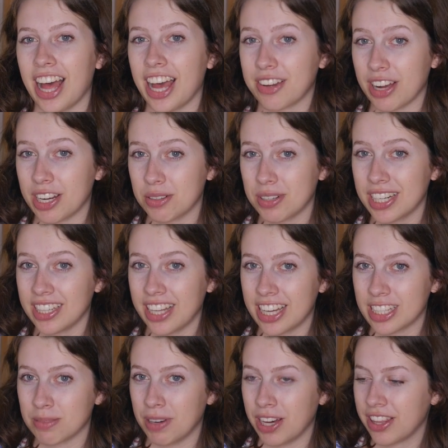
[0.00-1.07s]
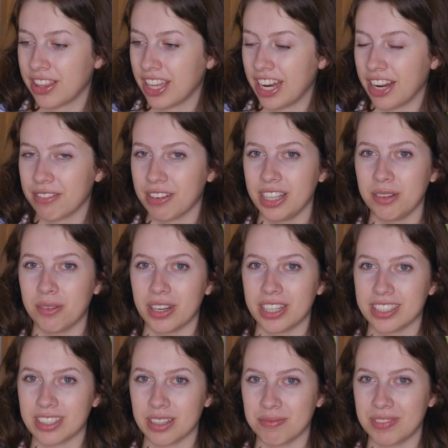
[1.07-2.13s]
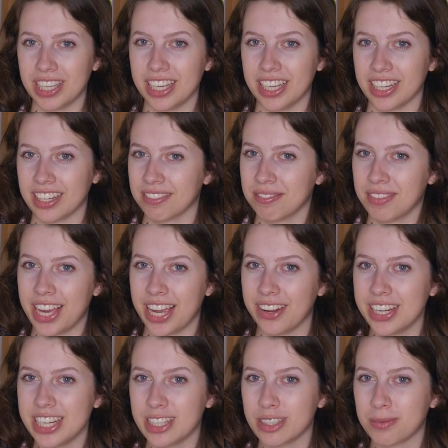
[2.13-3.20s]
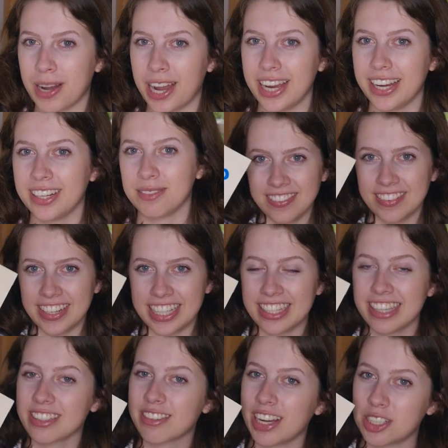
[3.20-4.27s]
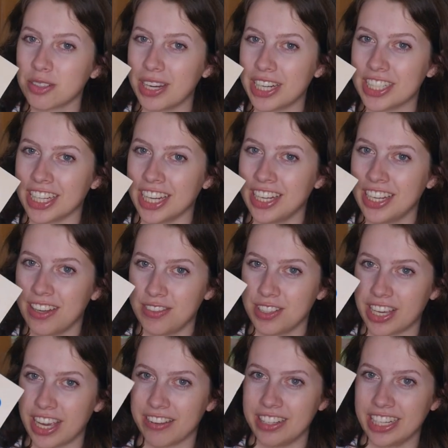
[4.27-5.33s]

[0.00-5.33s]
I graduated last month and I really wanted something Harry inspired. It says graduation if you can't